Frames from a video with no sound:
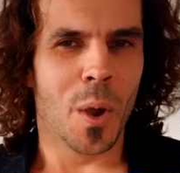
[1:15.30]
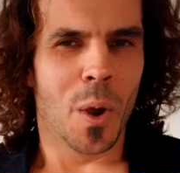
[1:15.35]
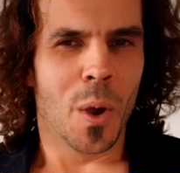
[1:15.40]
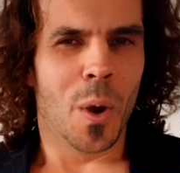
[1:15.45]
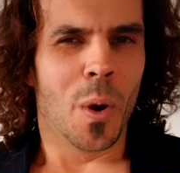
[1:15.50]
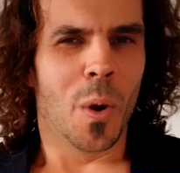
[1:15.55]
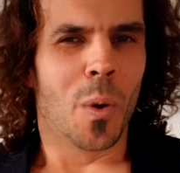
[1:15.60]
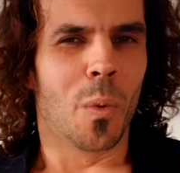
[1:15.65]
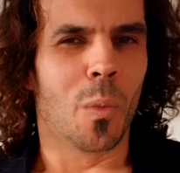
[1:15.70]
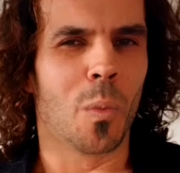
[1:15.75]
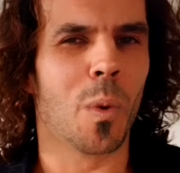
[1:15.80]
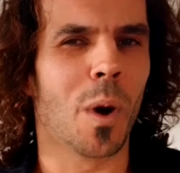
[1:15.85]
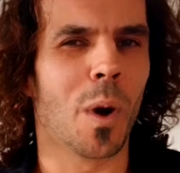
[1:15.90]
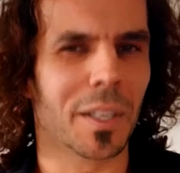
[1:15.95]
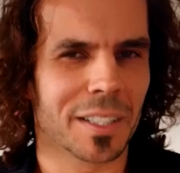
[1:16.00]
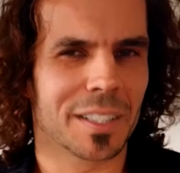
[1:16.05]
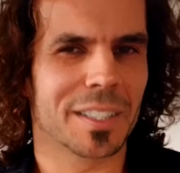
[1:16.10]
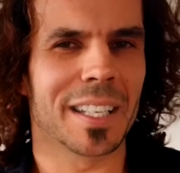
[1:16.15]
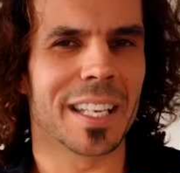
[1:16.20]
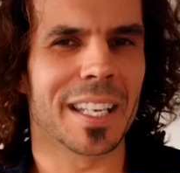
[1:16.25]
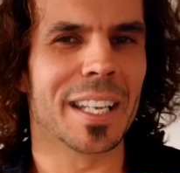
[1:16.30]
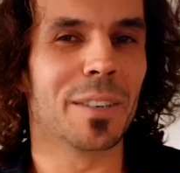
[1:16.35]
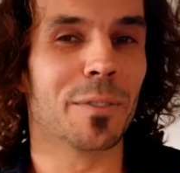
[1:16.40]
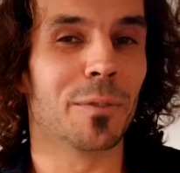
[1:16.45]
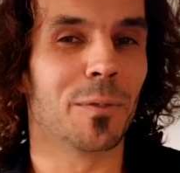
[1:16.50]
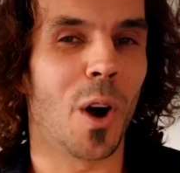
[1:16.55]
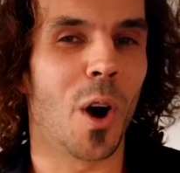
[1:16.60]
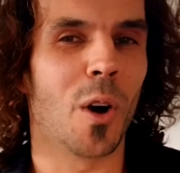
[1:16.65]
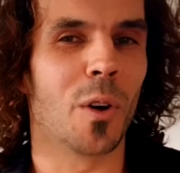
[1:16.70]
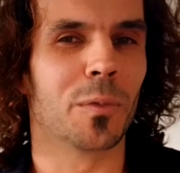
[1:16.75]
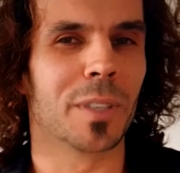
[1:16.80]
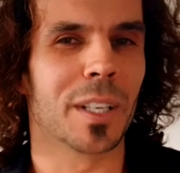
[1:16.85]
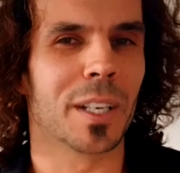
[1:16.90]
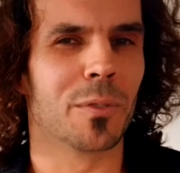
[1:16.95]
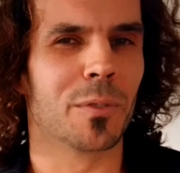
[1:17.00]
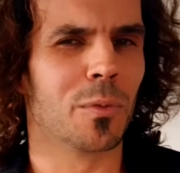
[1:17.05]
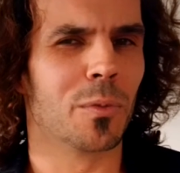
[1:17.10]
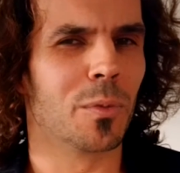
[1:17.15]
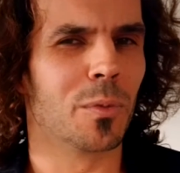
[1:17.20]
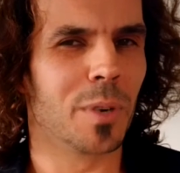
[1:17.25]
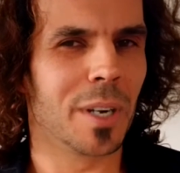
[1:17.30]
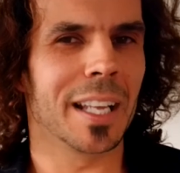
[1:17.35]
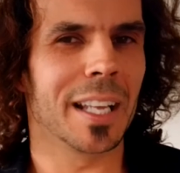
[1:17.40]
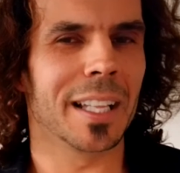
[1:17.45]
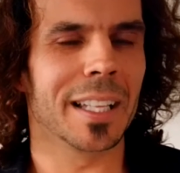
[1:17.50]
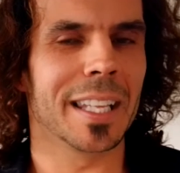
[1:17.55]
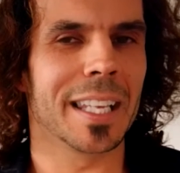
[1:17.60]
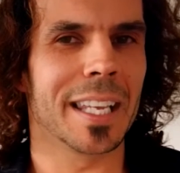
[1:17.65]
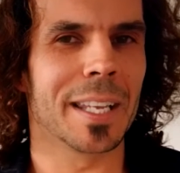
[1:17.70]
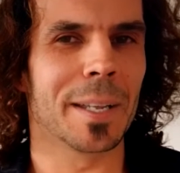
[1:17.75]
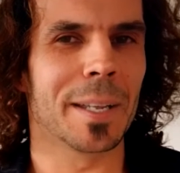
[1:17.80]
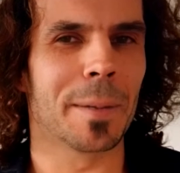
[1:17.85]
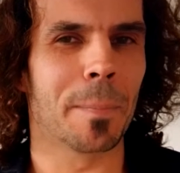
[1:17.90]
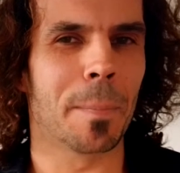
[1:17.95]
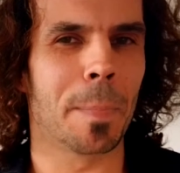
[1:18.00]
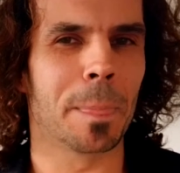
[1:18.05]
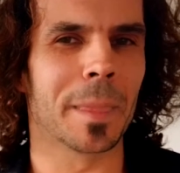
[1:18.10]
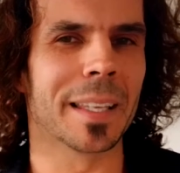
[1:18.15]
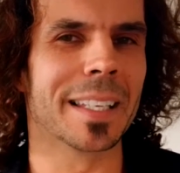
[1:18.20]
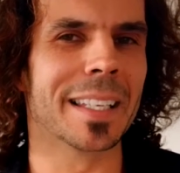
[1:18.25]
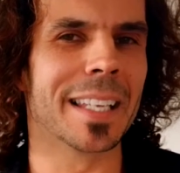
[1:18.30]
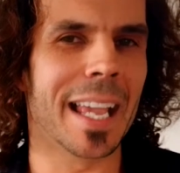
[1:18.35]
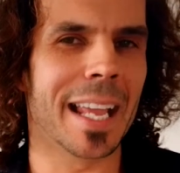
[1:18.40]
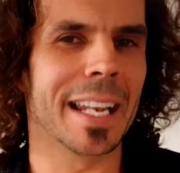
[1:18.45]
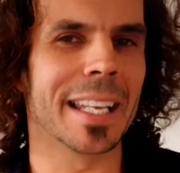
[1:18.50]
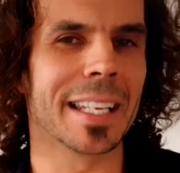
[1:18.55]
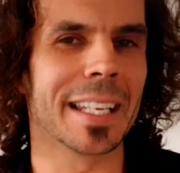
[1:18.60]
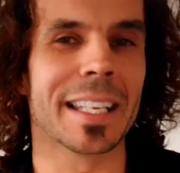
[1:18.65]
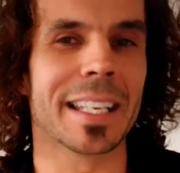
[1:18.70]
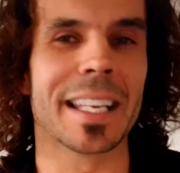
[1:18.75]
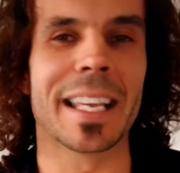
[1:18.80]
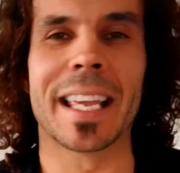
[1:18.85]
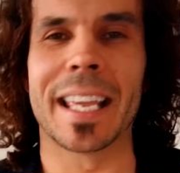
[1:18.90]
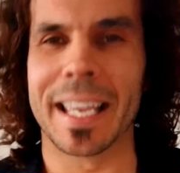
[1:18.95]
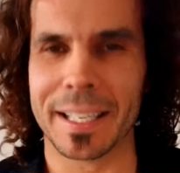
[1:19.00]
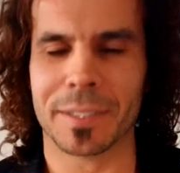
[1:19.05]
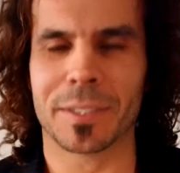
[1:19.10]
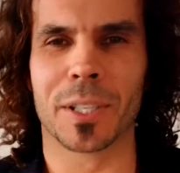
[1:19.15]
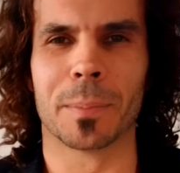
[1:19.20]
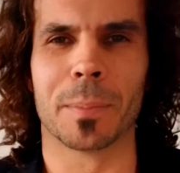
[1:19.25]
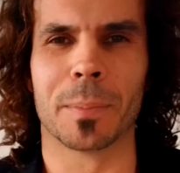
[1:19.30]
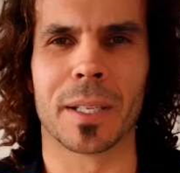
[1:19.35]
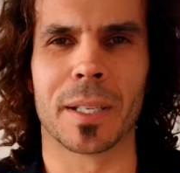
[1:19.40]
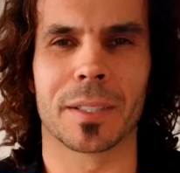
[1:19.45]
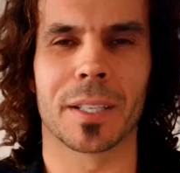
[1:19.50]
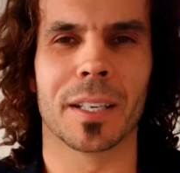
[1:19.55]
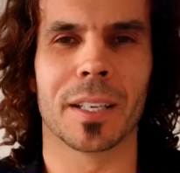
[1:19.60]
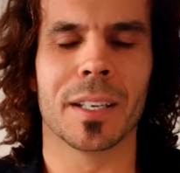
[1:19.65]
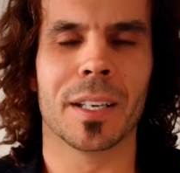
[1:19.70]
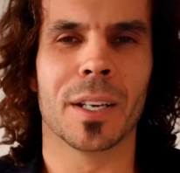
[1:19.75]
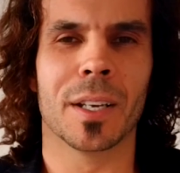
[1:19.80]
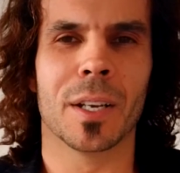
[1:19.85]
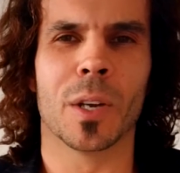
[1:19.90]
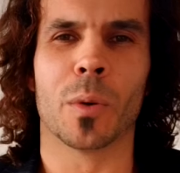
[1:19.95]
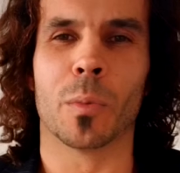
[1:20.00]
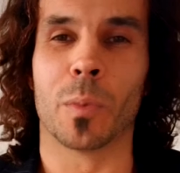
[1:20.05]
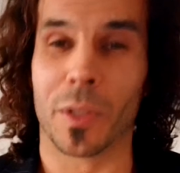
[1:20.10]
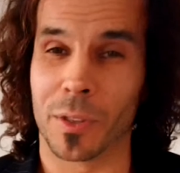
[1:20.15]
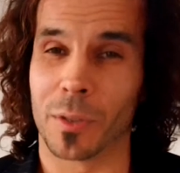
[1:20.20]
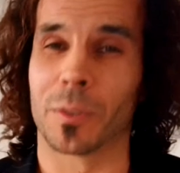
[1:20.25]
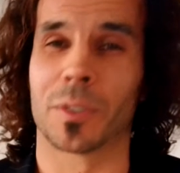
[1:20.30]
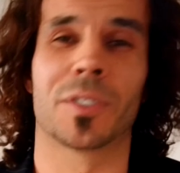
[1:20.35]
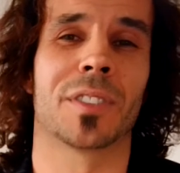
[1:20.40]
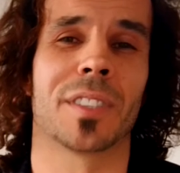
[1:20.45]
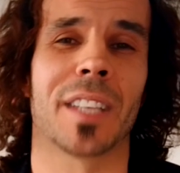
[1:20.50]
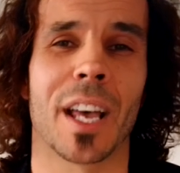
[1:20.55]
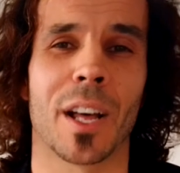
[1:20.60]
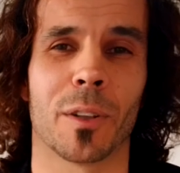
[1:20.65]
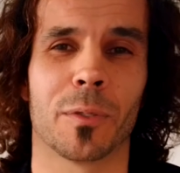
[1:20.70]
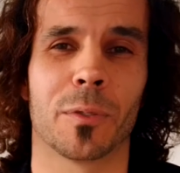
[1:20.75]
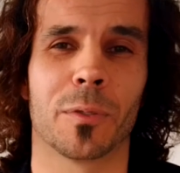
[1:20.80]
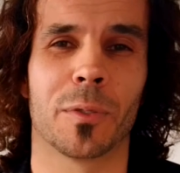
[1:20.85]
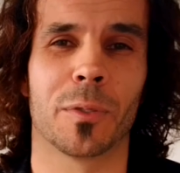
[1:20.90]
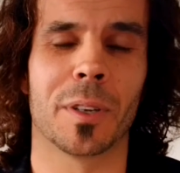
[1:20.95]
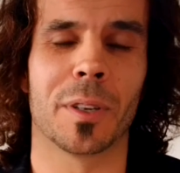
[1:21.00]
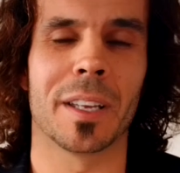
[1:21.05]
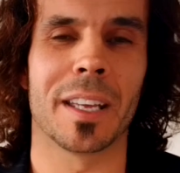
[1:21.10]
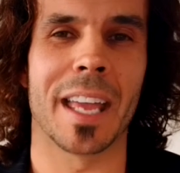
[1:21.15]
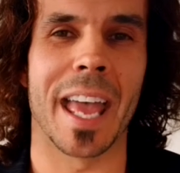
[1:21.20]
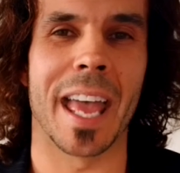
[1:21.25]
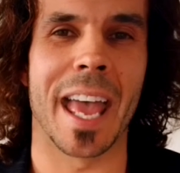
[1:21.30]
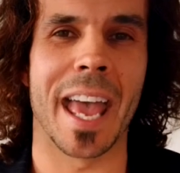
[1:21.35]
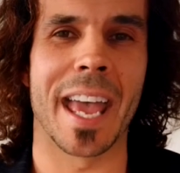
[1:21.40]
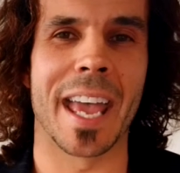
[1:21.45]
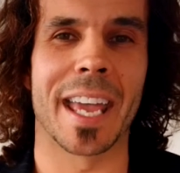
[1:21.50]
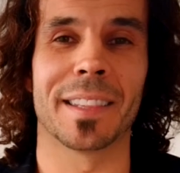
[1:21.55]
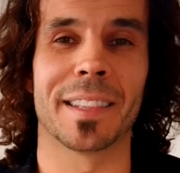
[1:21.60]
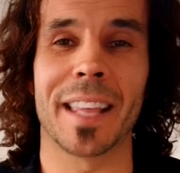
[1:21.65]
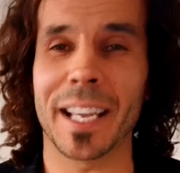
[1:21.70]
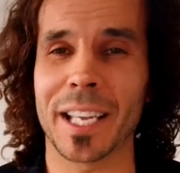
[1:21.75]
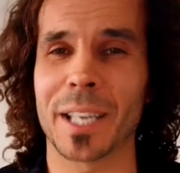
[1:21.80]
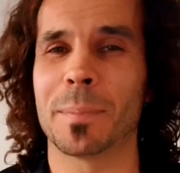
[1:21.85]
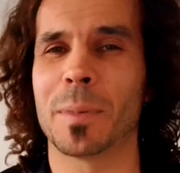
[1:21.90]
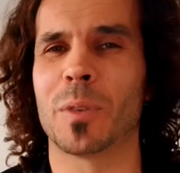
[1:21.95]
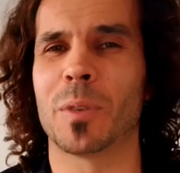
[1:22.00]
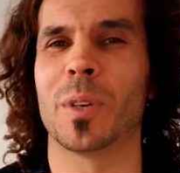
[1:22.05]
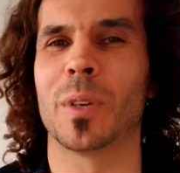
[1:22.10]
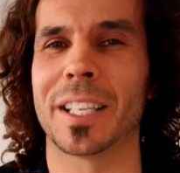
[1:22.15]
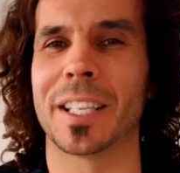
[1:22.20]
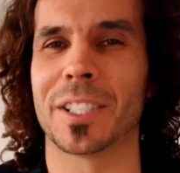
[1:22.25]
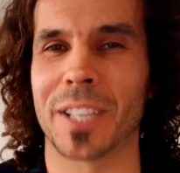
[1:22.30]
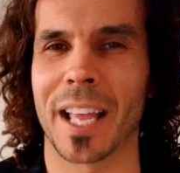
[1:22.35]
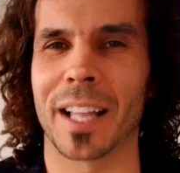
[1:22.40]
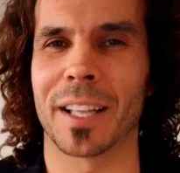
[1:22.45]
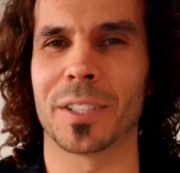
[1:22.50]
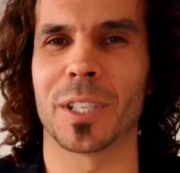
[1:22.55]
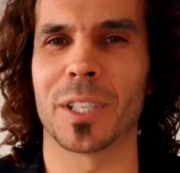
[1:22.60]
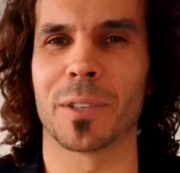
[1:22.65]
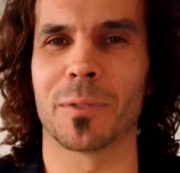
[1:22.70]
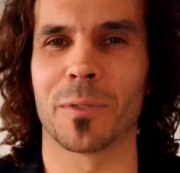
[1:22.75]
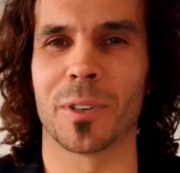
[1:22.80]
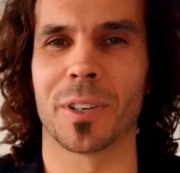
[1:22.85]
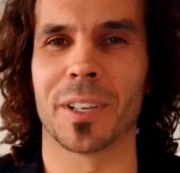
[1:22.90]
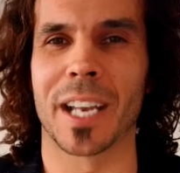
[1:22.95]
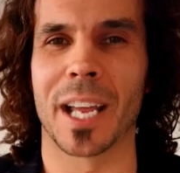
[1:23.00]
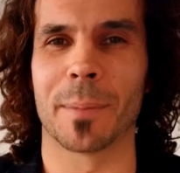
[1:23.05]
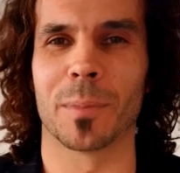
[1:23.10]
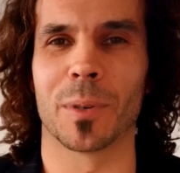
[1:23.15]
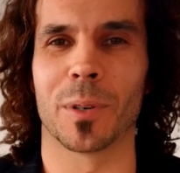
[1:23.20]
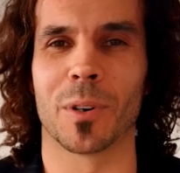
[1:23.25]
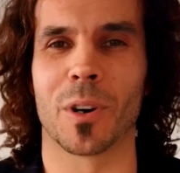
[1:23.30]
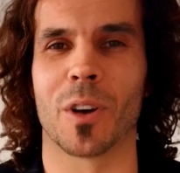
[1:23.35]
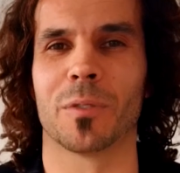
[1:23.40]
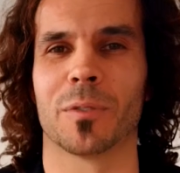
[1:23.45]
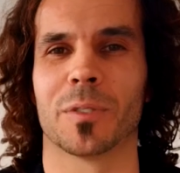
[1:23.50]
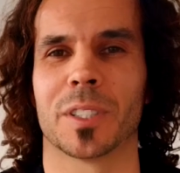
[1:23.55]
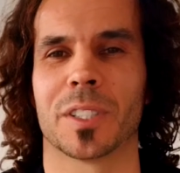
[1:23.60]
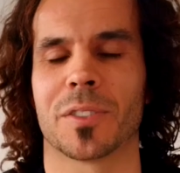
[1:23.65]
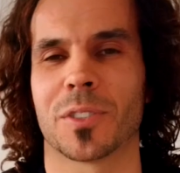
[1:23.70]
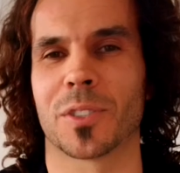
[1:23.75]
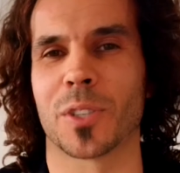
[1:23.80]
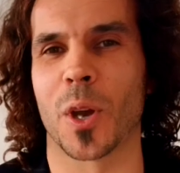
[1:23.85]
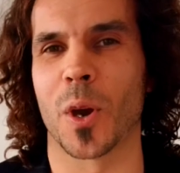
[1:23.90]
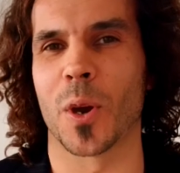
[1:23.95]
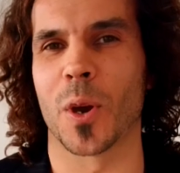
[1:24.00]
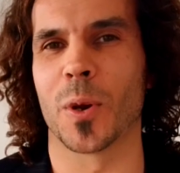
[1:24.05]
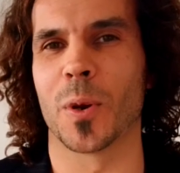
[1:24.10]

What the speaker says: what's involved in really getting intimate with yourself. And that can be really challenging for a number of us. So